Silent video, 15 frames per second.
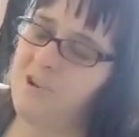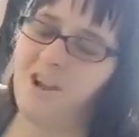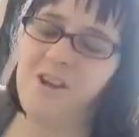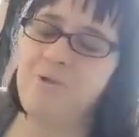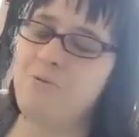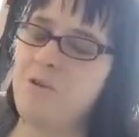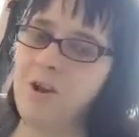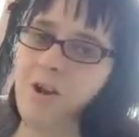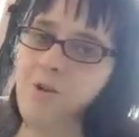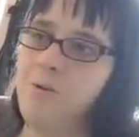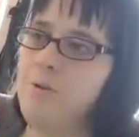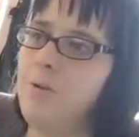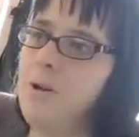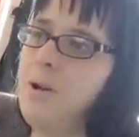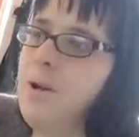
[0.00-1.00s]
no,
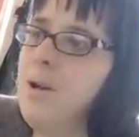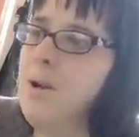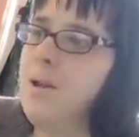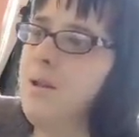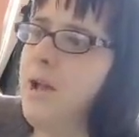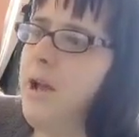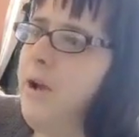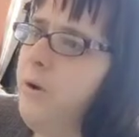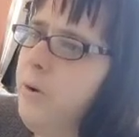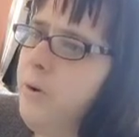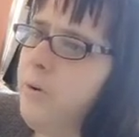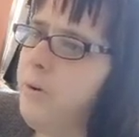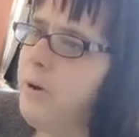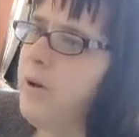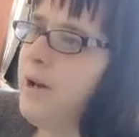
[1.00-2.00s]
no. No,
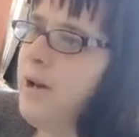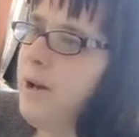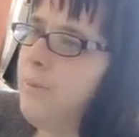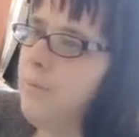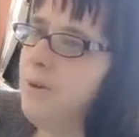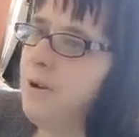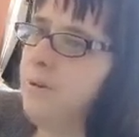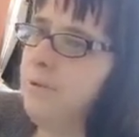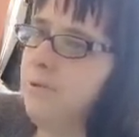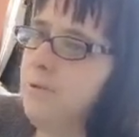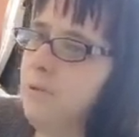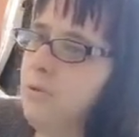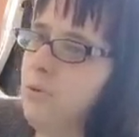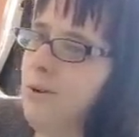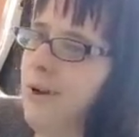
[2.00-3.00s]
I'm going all
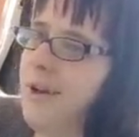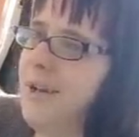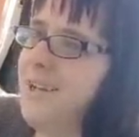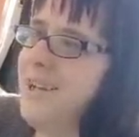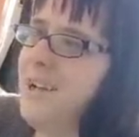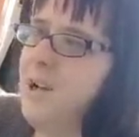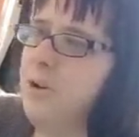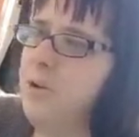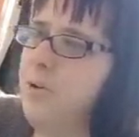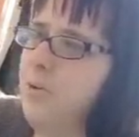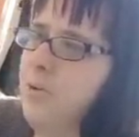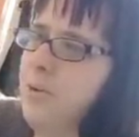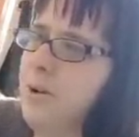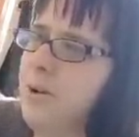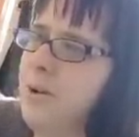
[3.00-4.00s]
the way. No.